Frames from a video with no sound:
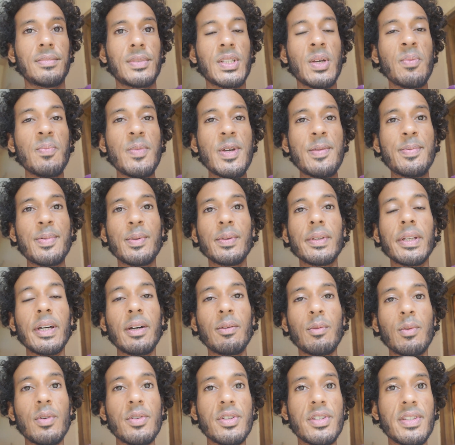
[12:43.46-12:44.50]
Some people
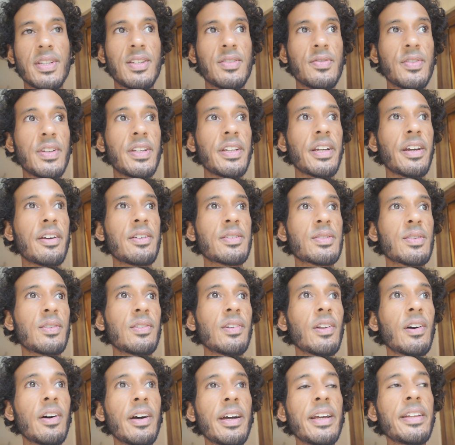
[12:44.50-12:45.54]
that watch these videos
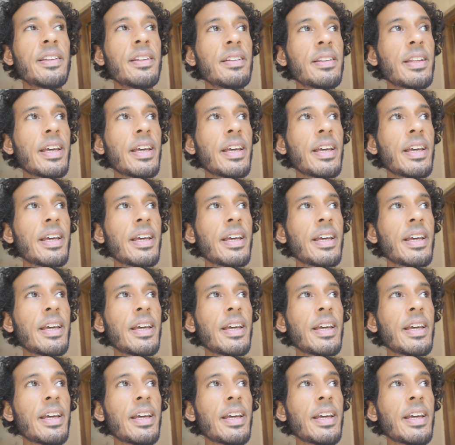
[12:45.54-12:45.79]
online,